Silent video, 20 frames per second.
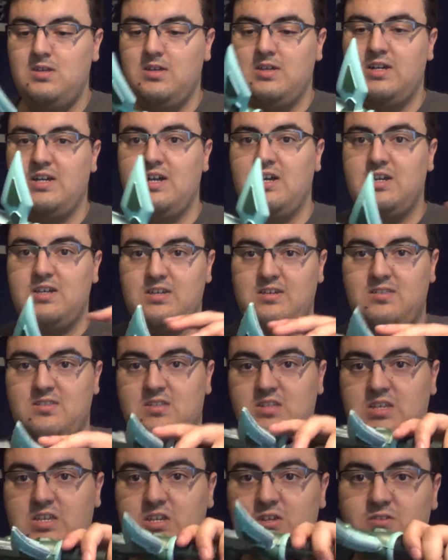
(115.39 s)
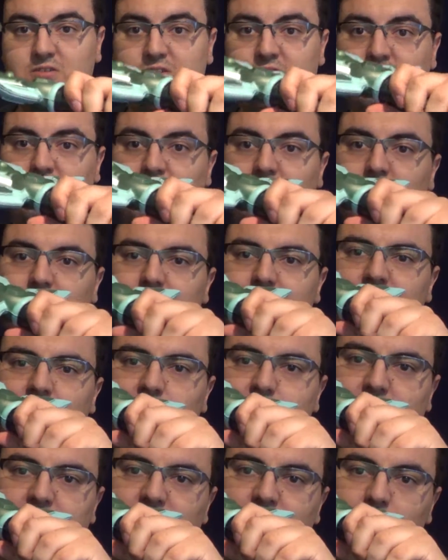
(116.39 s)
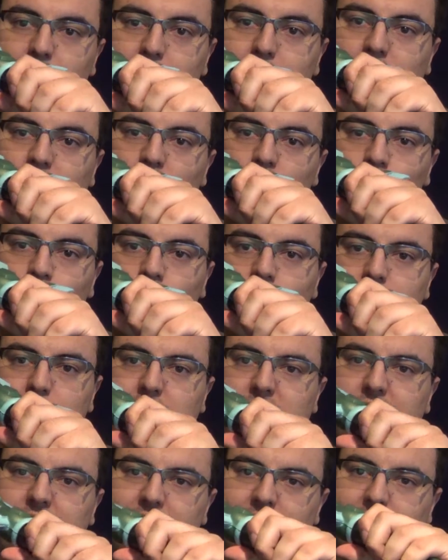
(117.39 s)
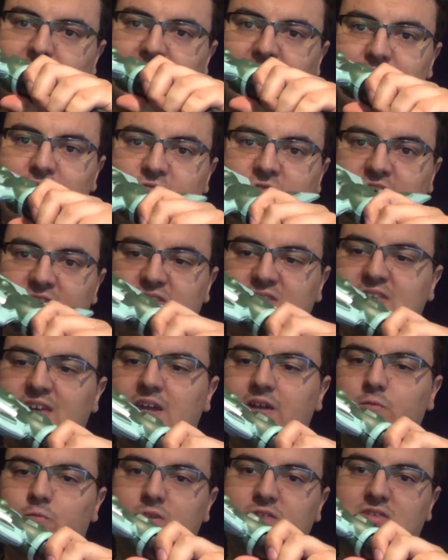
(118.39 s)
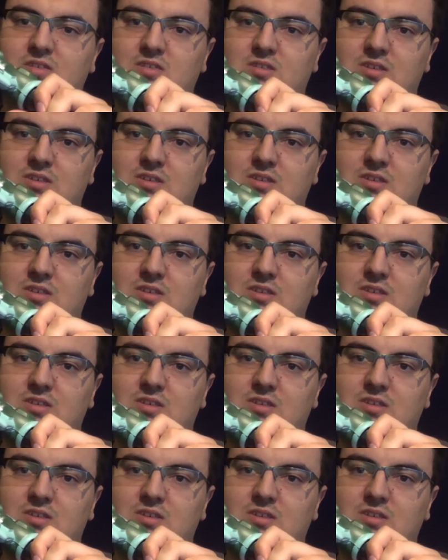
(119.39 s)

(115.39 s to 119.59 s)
You can see here there's a little bit of a warp here, but I can fix that with